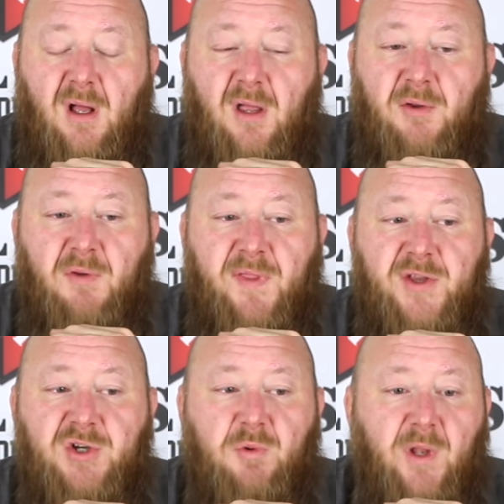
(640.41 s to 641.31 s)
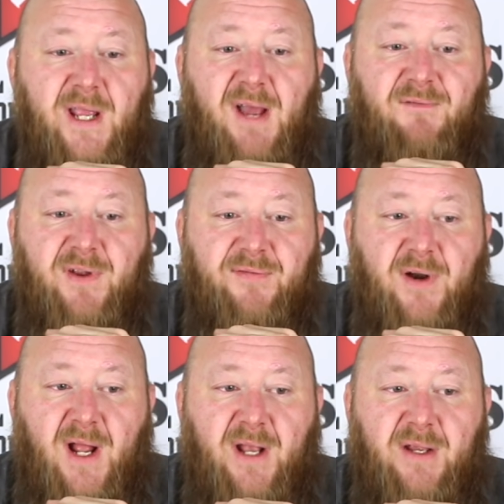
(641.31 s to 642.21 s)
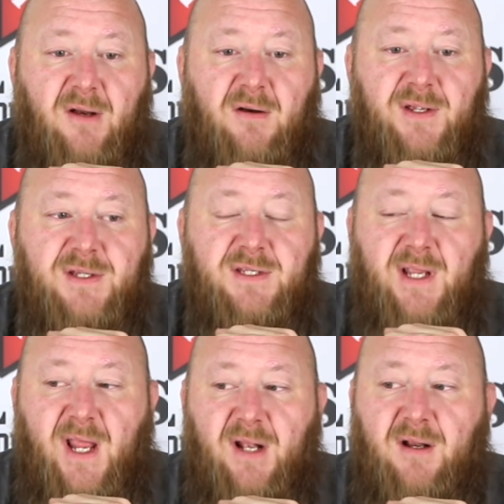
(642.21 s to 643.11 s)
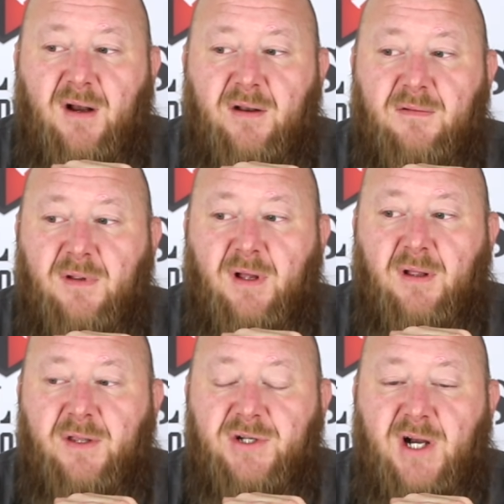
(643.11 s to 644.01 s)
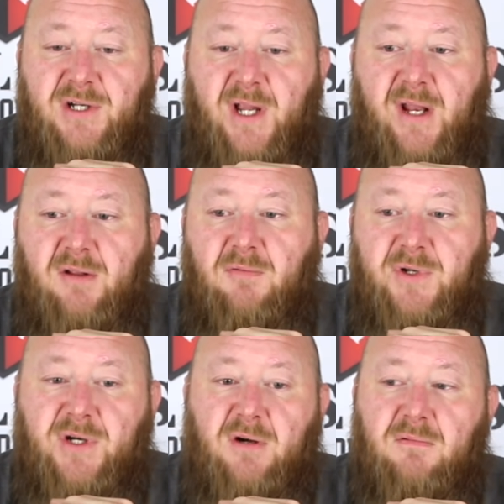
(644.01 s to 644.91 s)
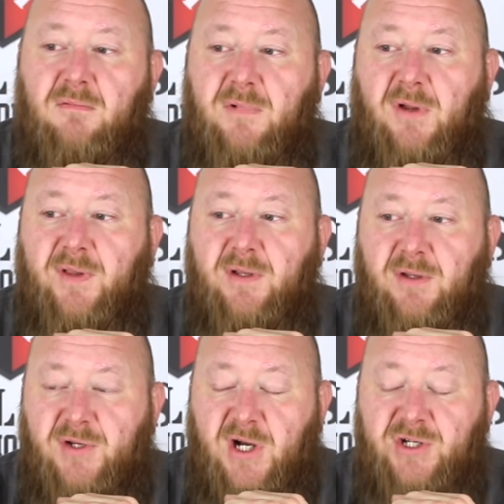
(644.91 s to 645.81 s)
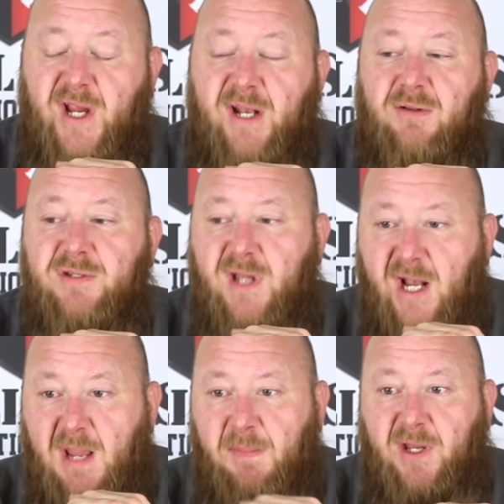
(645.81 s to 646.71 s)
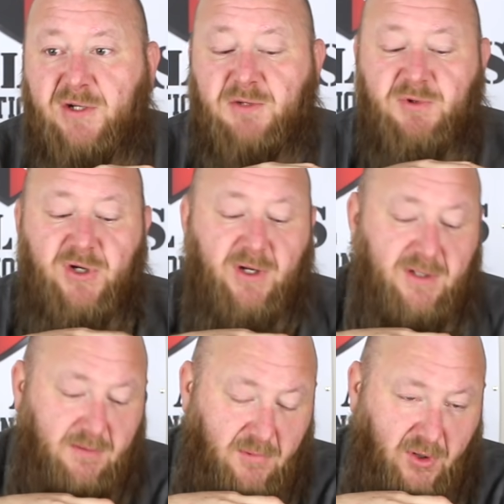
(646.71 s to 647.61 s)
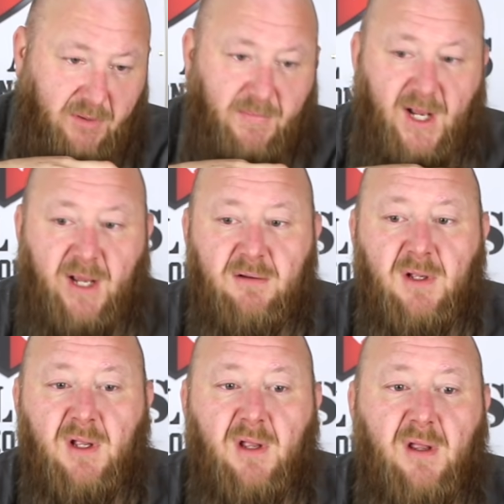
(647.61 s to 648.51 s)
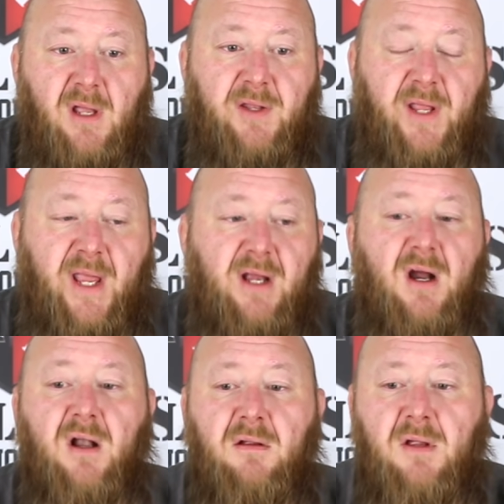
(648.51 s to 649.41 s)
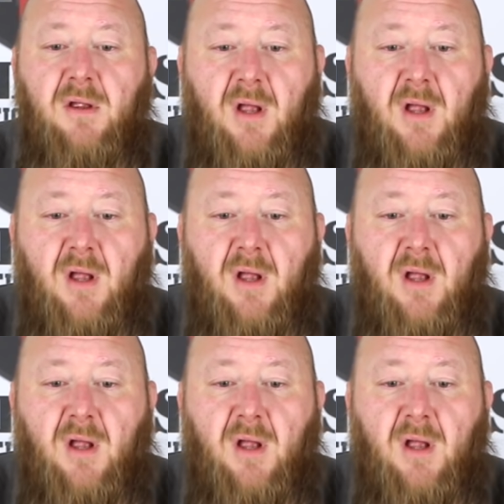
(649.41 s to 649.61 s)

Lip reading: The only thing that you really have different on here is the handguard and the charging handle, which are, you know, the charging handle is not ambidextrous, which you can buy. And the handguard,